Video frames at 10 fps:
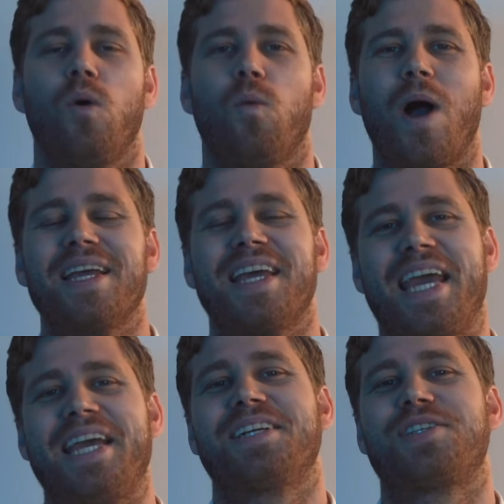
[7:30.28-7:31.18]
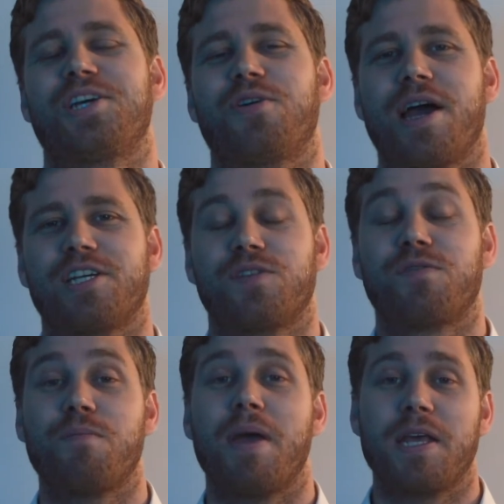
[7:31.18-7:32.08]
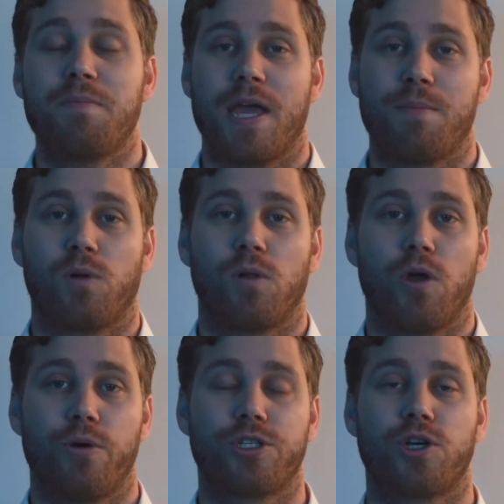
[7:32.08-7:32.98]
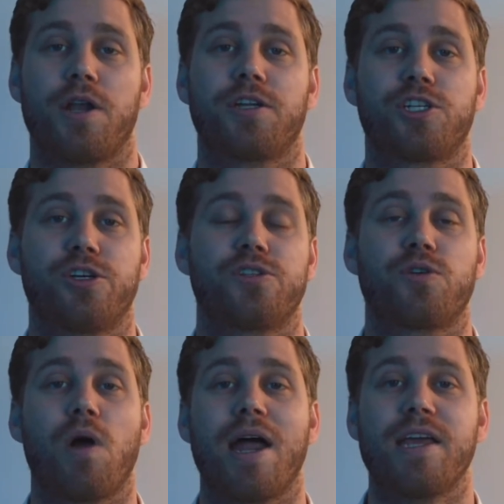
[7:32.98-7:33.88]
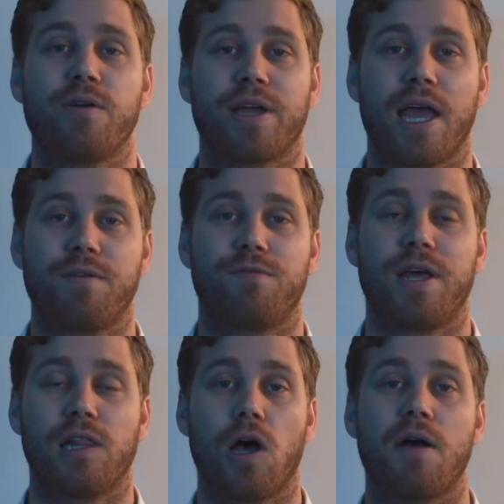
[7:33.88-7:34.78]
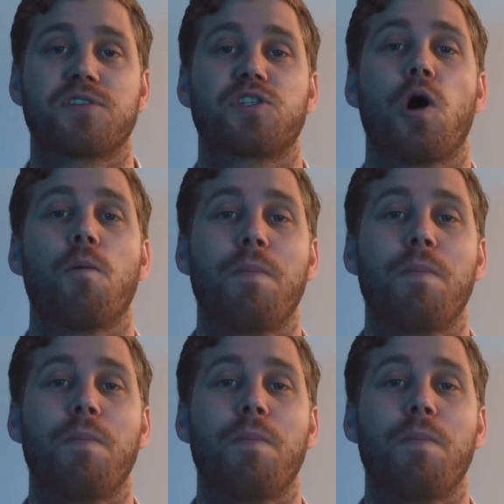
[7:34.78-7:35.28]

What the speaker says: One key consideration for many people who are trying to choose the right hearing aid for their lifestyle,